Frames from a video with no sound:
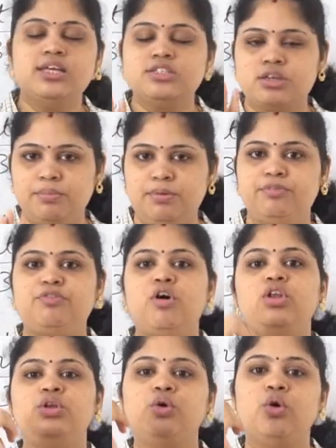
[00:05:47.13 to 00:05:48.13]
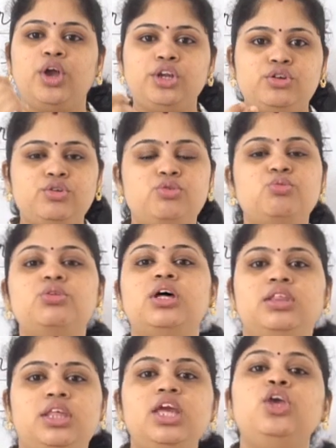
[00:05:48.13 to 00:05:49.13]
So before going to do
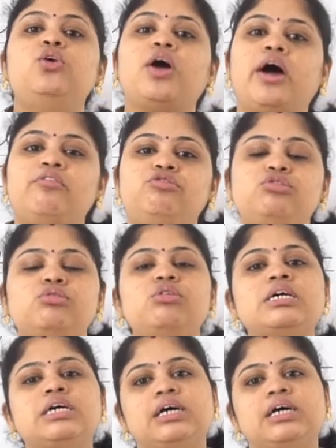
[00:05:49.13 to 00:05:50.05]
the thing, you have to